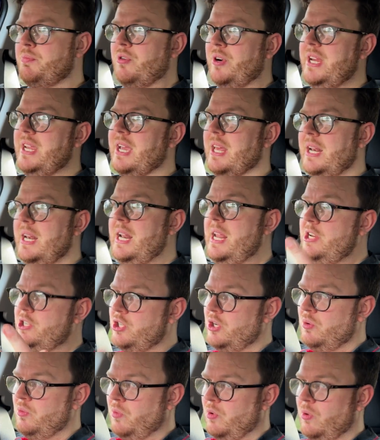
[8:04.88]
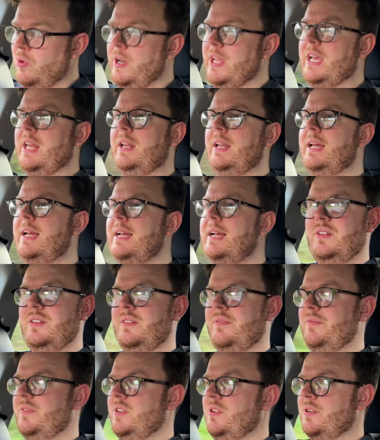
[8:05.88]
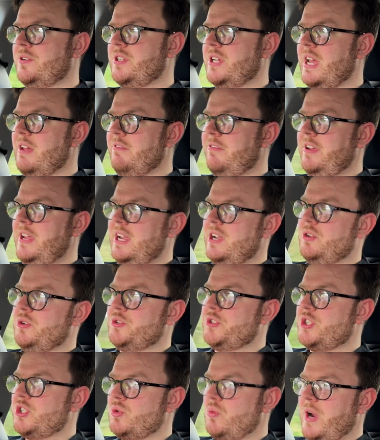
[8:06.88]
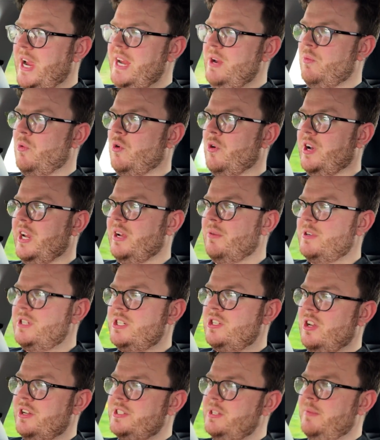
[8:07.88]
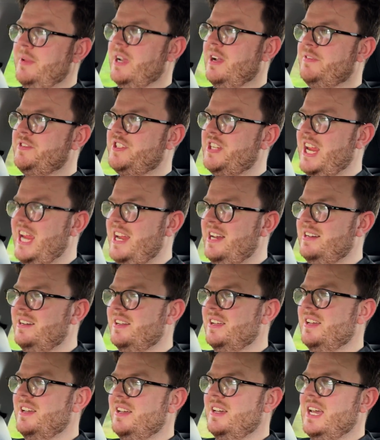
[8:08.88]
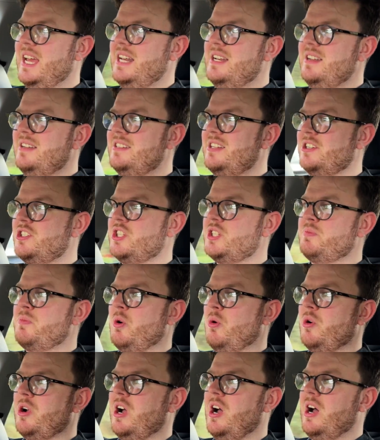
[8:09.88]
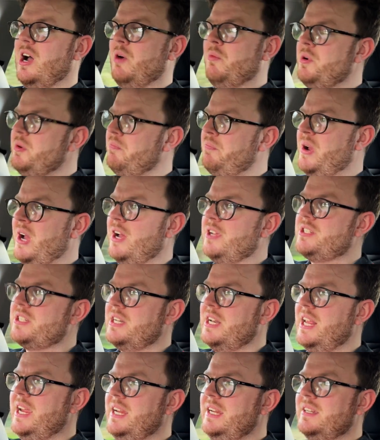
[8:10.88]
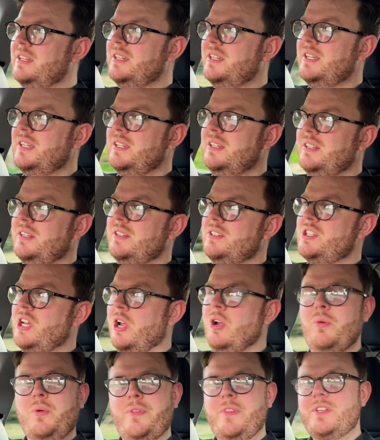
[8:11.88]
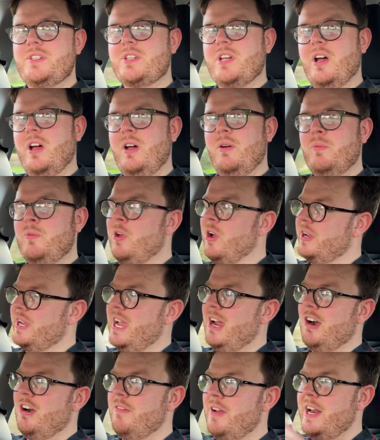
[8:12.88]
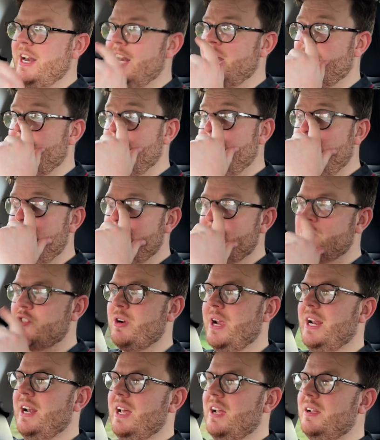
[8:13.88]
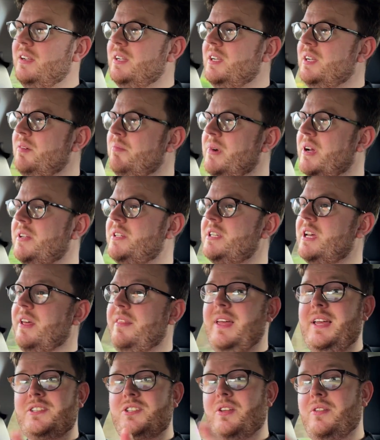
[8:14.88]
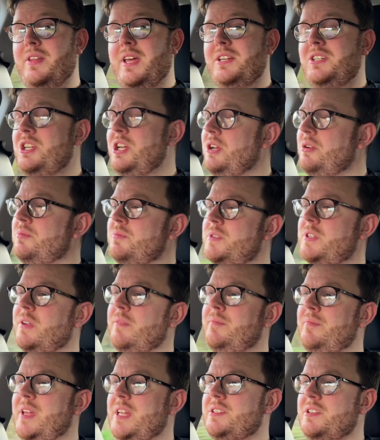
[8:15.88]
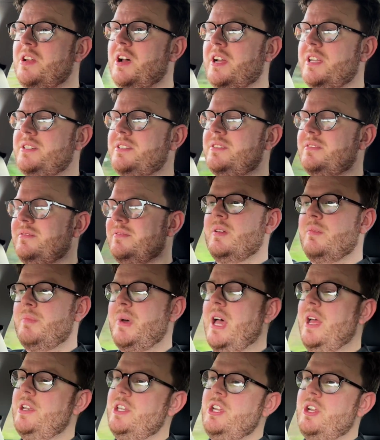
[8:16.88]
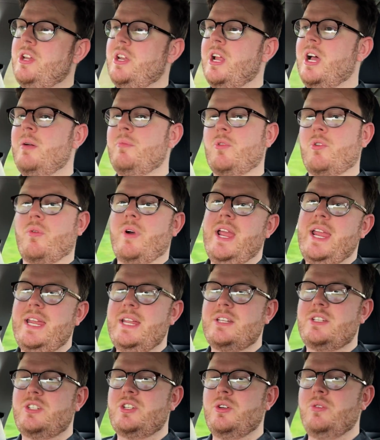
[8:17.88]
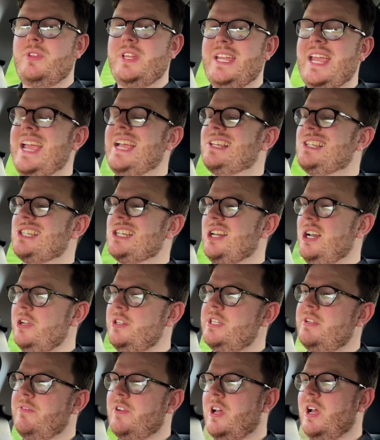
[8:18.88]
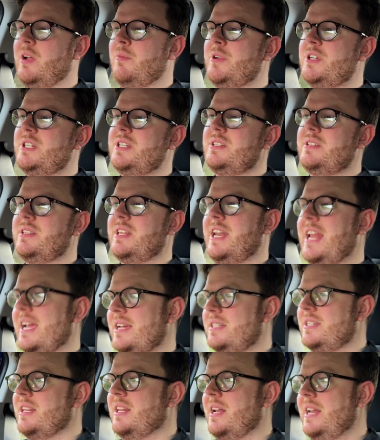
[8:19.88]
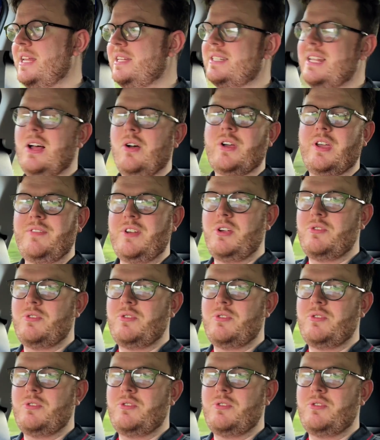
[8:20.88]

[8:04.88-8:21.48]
pre-collision warning alert. You also get vehicle sway warning, which is not something I've seen in such a small car. I wouldn't personally tow with this car, not a caravan anyway, maybe a trailer, but that's on there too, so that's nice. But you can upgrade to the exclusive line, which is the next in the list. That'll give